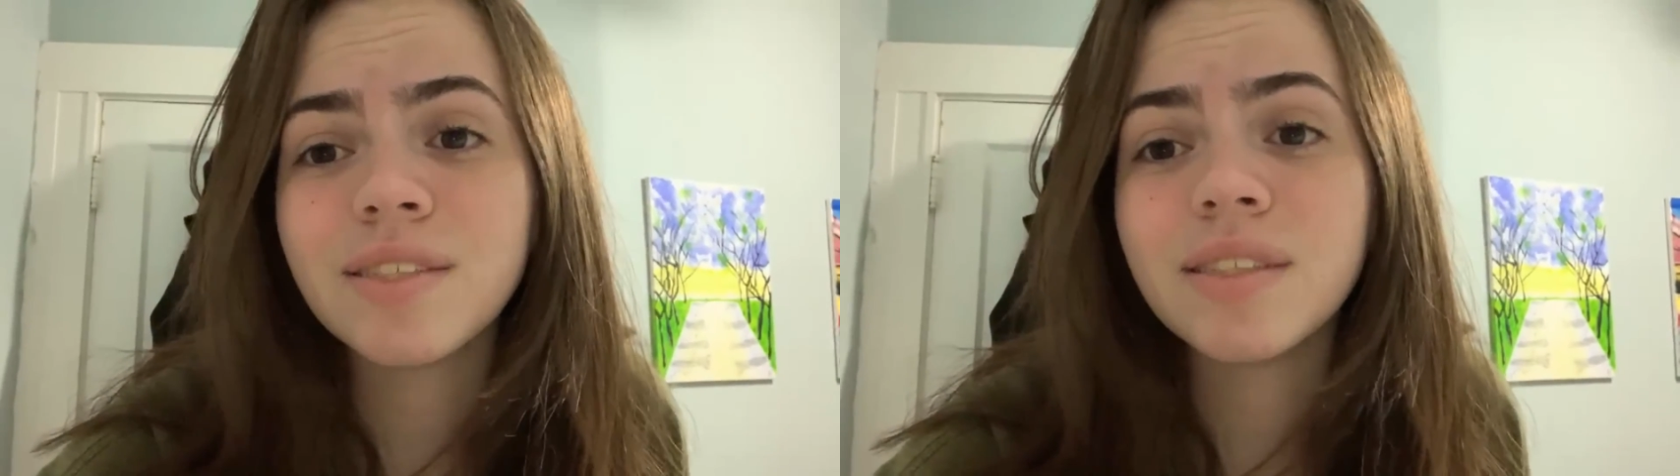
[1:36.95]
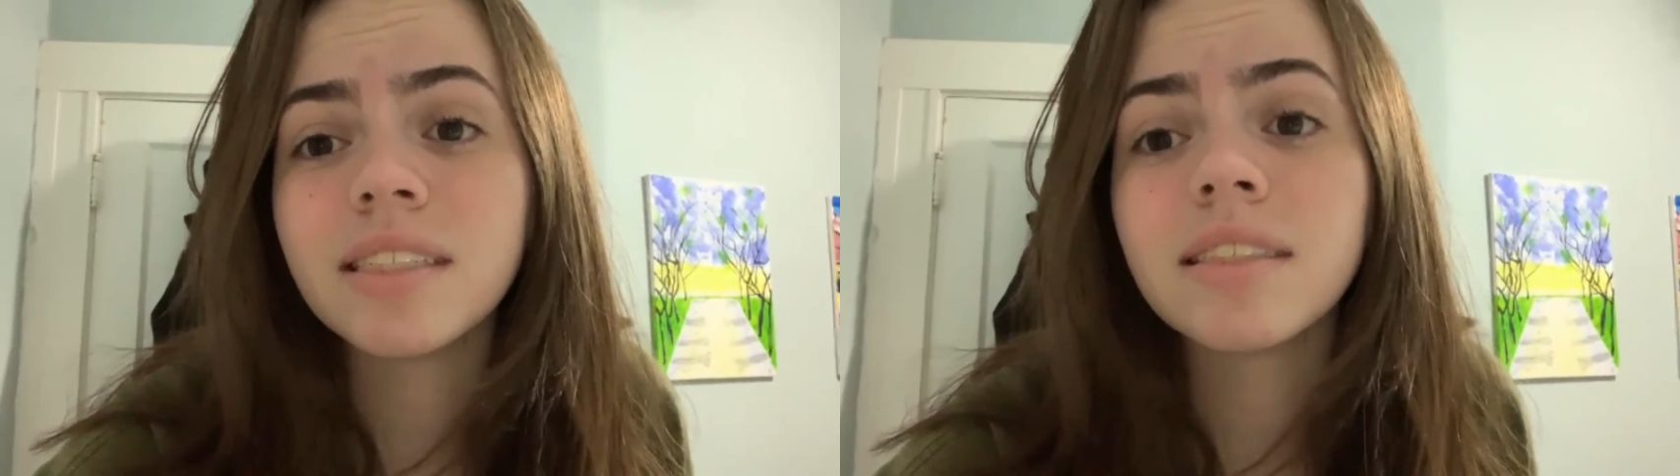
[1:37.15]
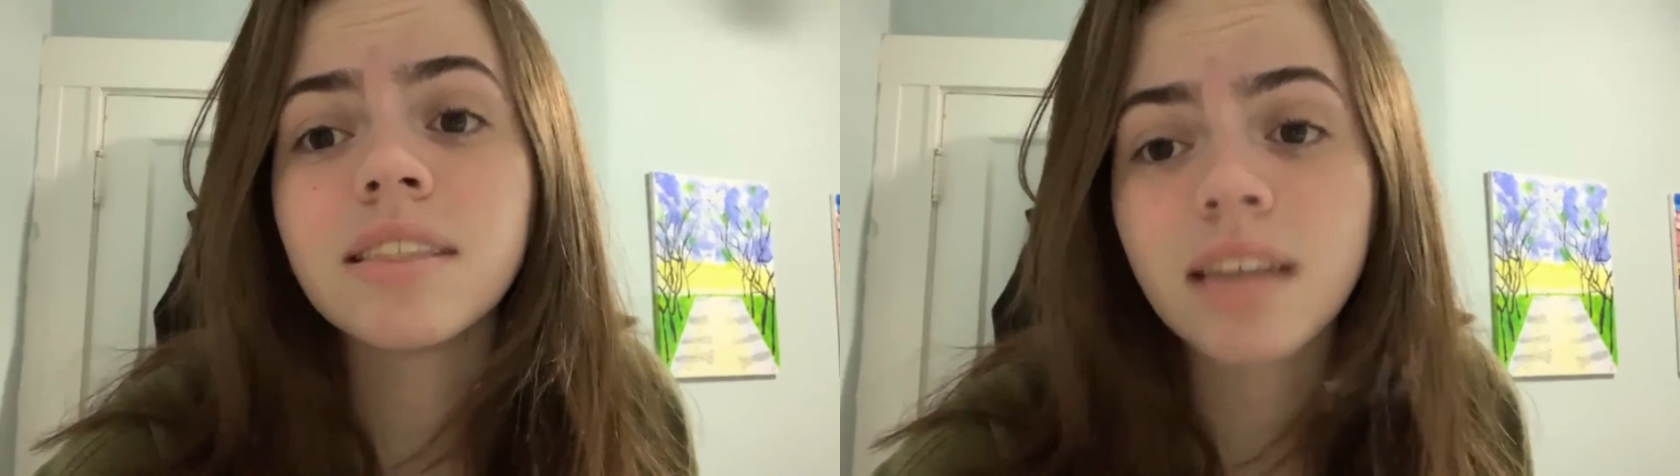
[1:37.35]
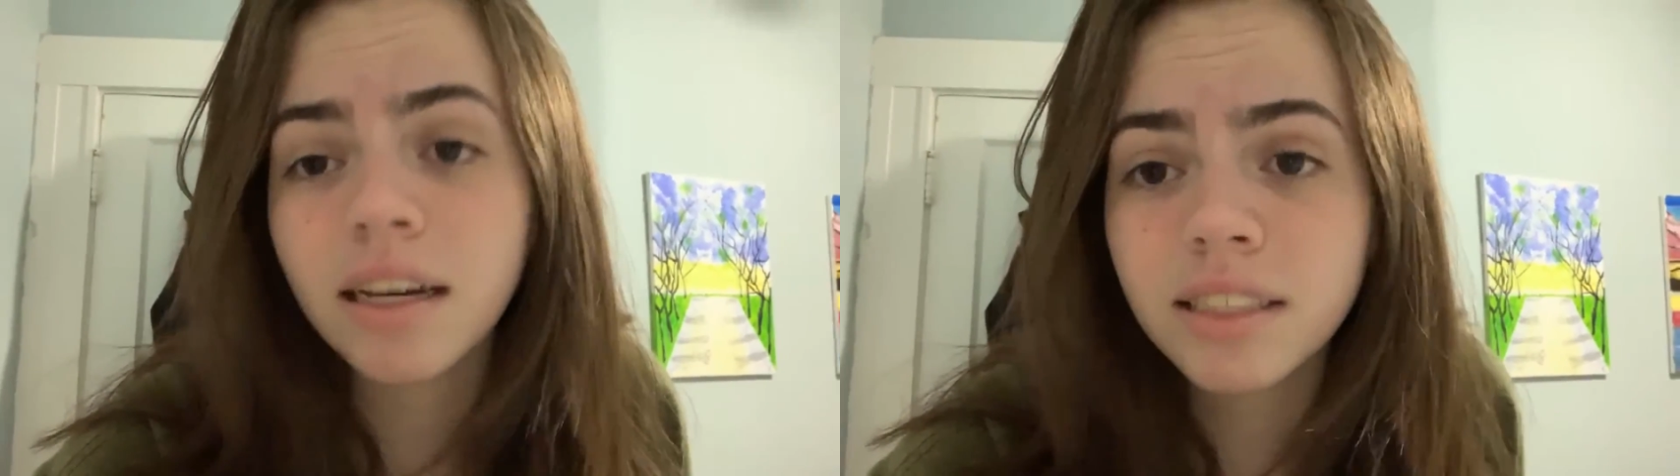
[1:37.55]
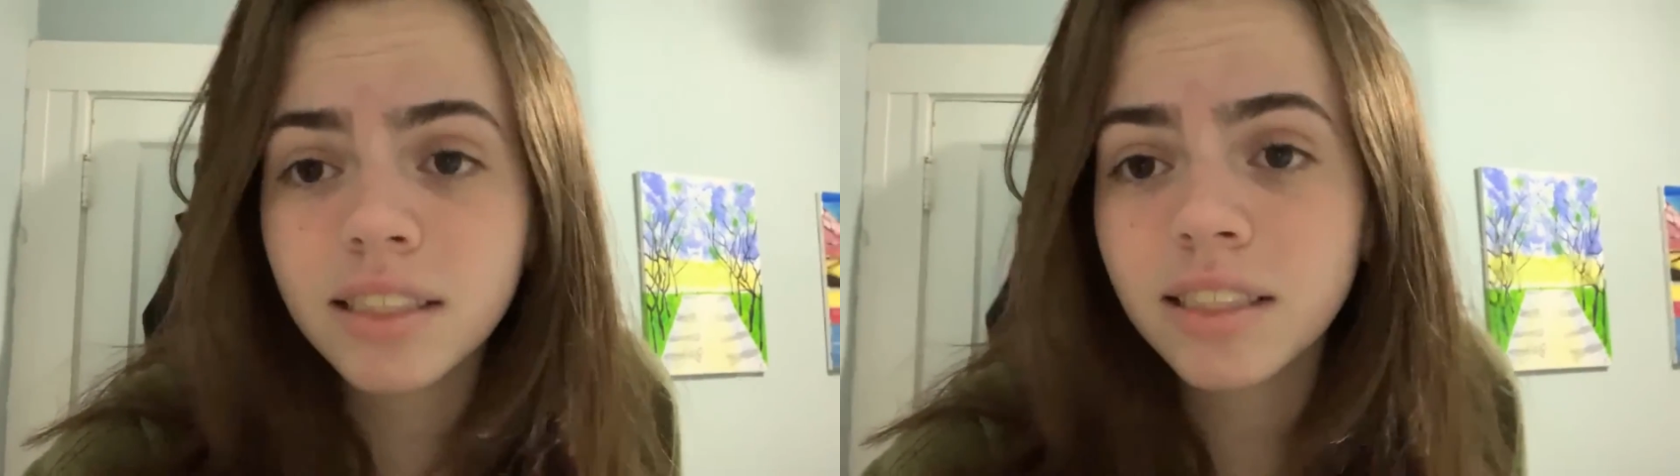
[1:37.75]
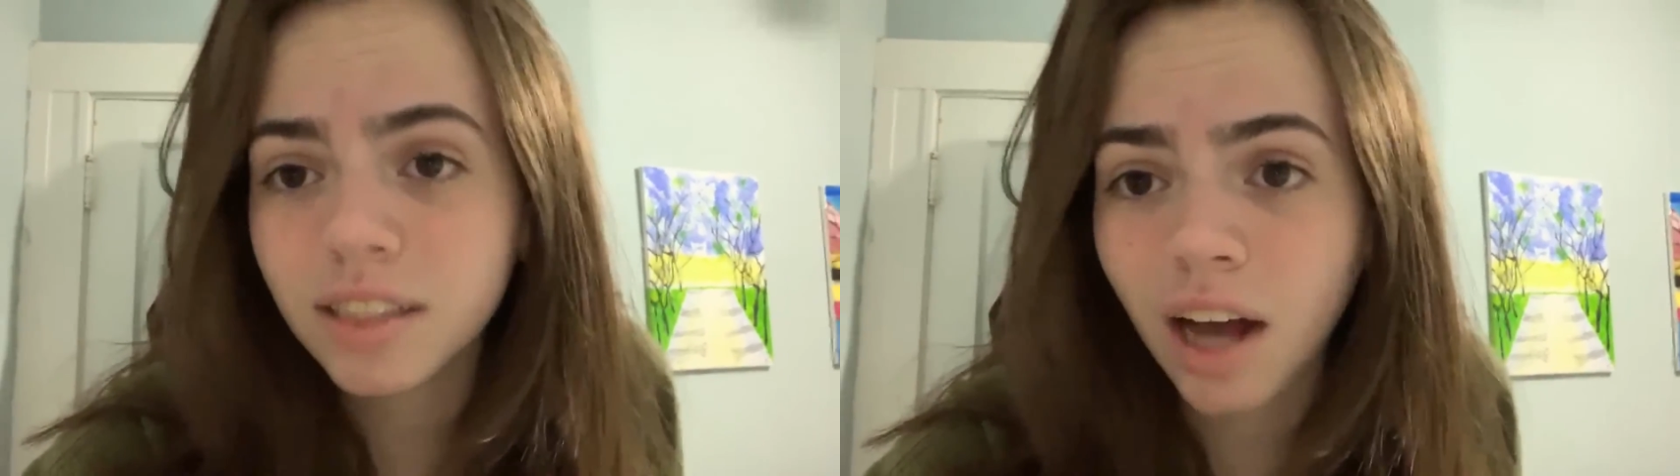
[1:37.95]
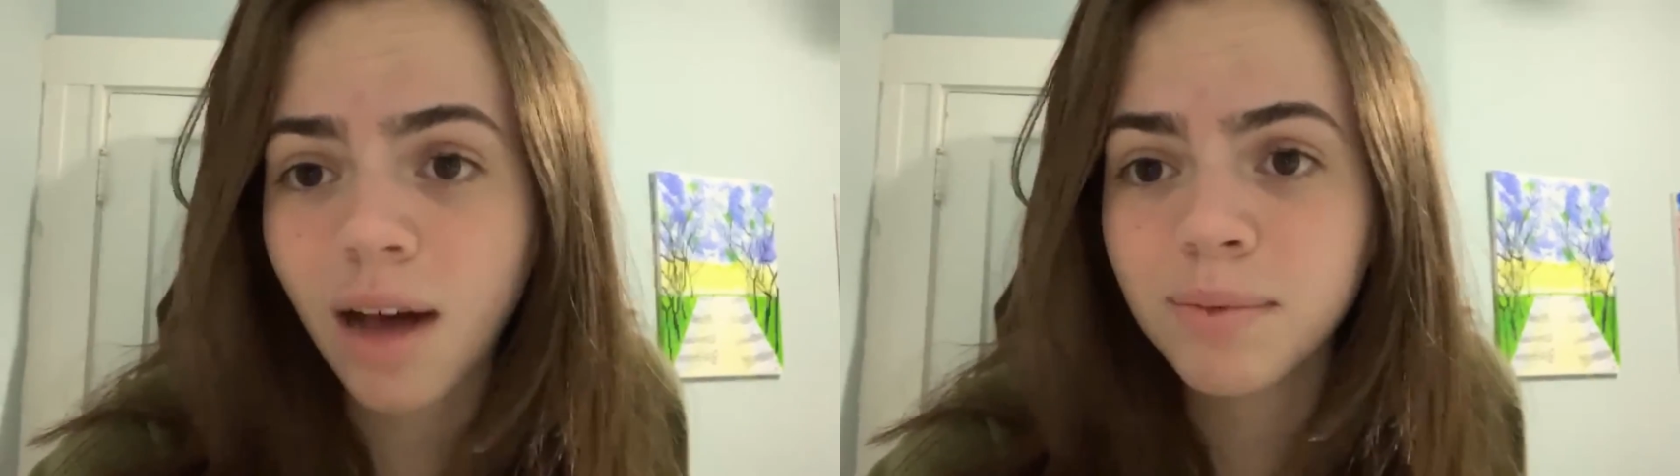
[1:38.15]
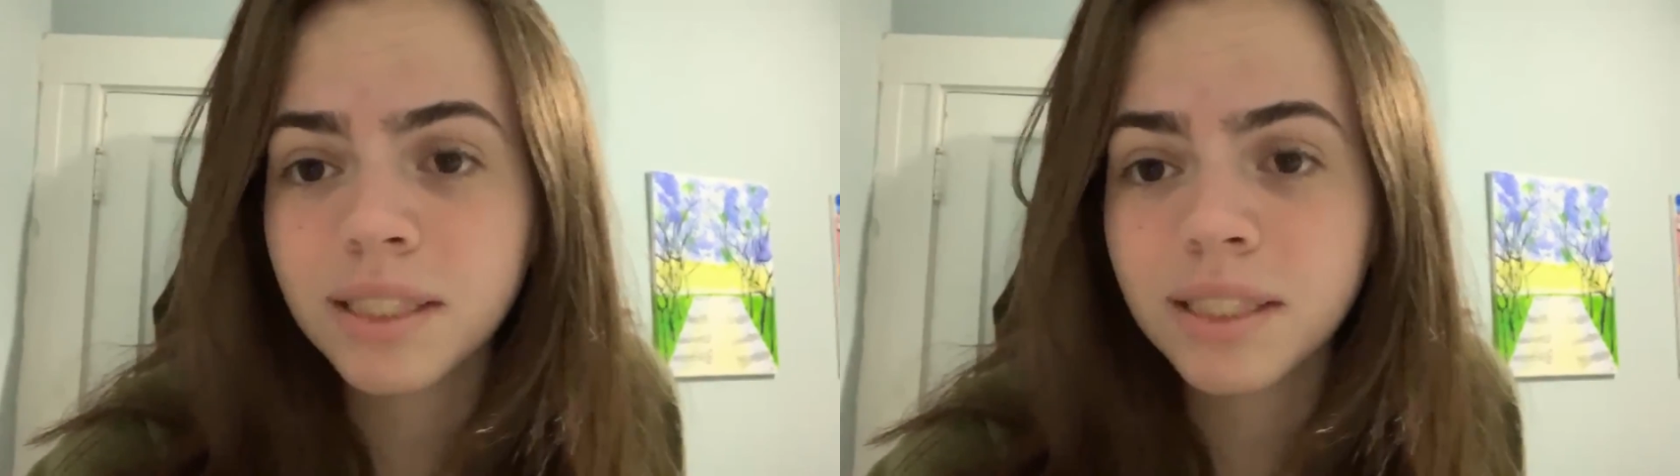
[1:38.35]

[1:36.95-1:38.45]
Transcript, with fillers: You did such a good job